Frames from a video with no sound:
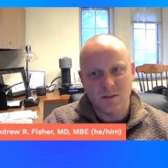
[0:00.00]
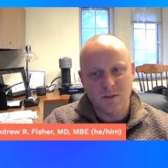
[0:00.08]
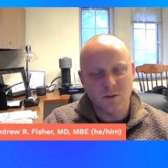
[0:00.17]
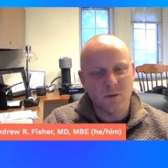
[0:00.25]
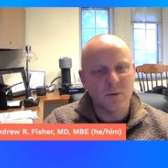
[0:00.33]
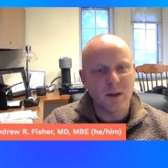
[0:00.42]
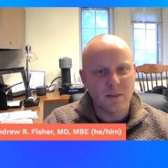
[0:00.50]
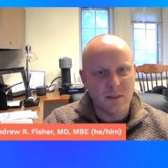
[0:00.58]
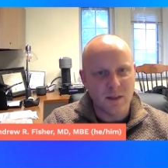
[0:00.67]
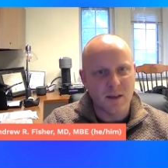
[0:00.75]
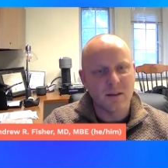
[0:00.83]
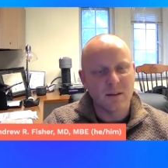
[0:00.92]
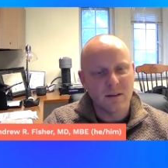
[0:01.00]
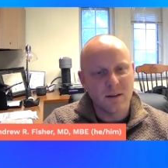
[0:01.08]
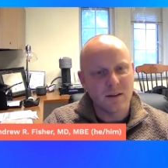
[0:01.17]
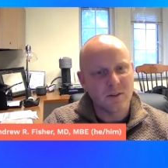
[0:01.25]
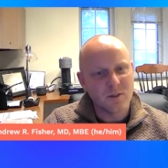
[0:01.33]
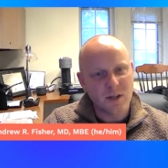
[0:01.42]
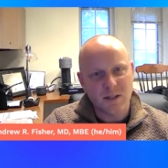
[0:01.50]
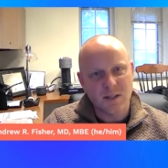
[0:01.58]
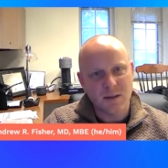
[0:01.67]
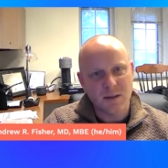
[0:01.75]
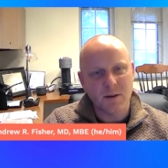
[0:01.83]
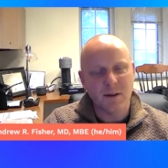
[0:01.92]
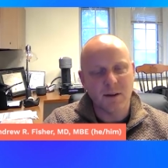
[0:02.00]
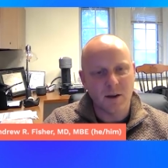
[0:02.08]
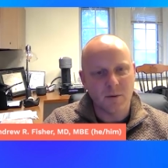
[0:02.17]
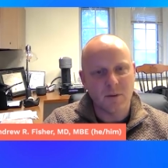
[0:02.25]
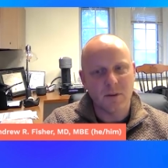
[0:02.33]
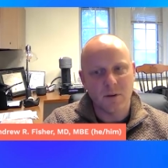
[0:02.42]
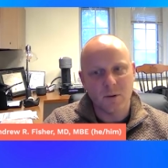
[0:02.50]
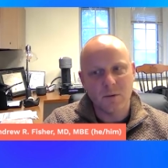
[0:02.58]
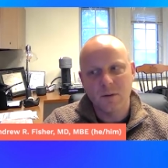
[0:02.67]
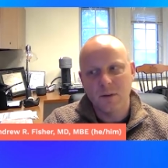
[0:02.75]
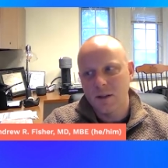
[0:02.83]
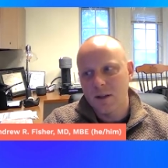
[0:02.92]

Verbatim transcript: to do the right thing and to try to take better care of you.